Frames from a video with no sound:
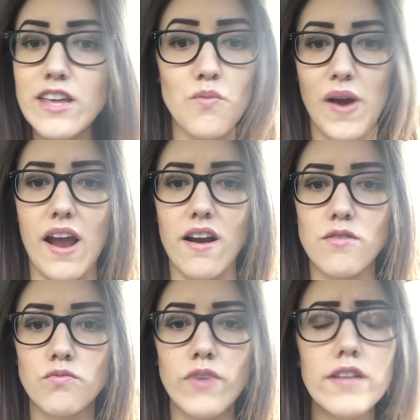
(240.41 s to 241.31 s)

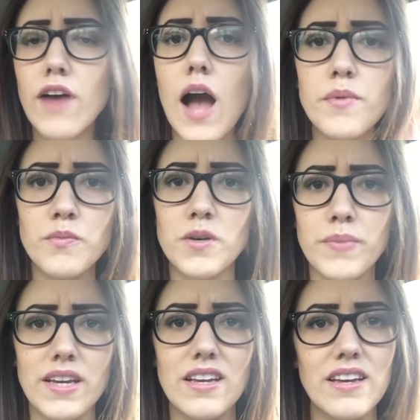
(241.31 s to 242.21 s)
anywhere, Red Robin would
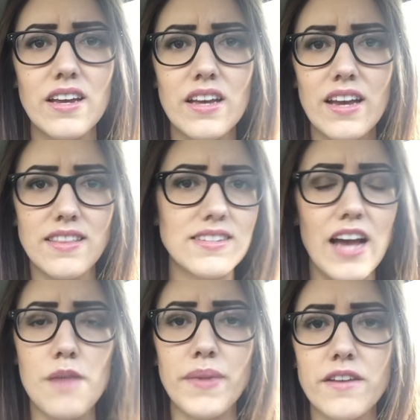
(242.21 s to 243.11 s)
be in the
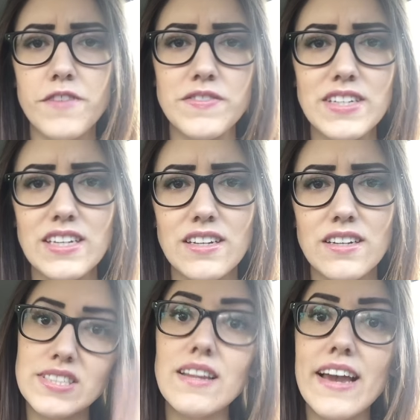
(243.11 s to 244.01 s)
top like
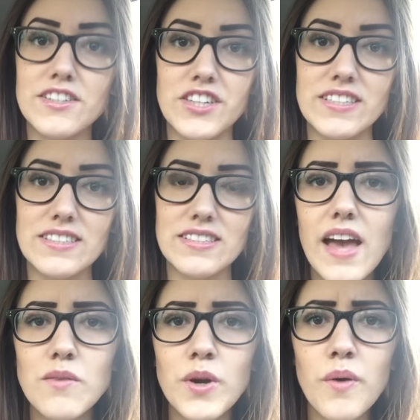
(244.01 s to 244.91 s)
15 selections.
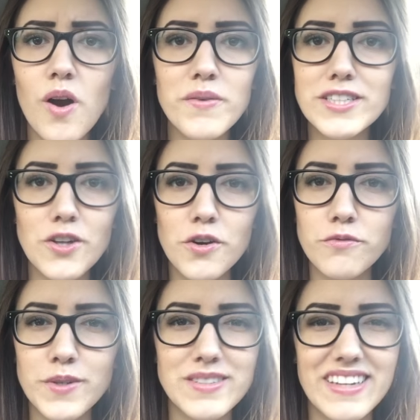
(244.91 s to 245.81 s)
And we were always so
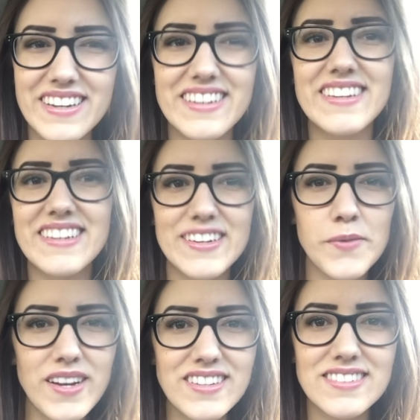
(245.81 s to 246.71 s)
confused, like,
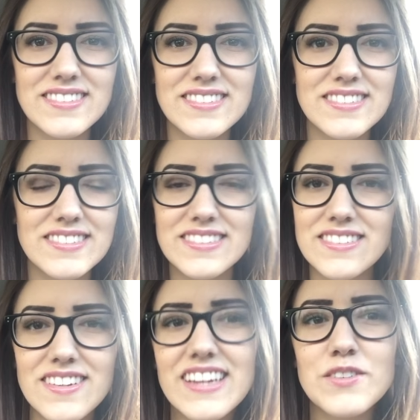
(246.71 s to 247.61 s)
what?
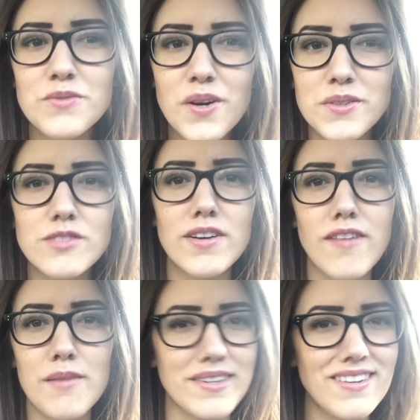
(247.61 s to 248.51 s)
Like, no, it's Red
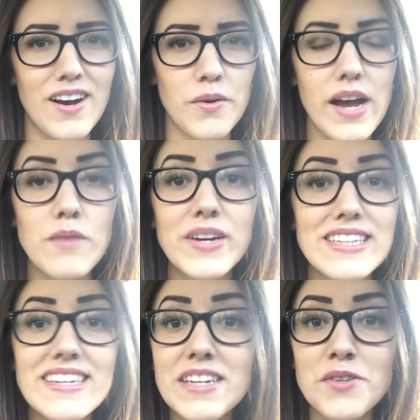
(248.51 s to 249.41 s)
Robin, no. And we
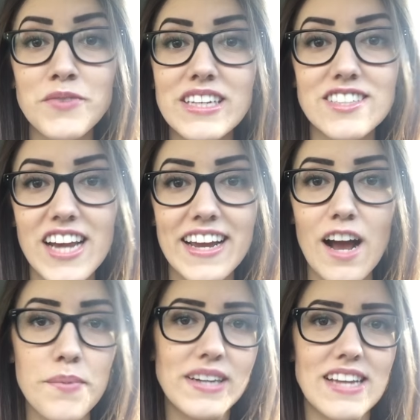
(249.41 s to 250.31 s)
didn't even really check it
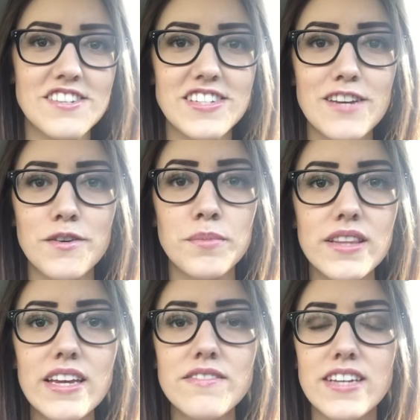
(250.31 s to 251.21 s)
out because I just never
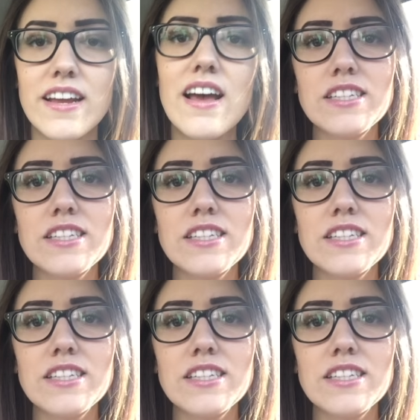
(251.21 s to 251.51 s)
believed it.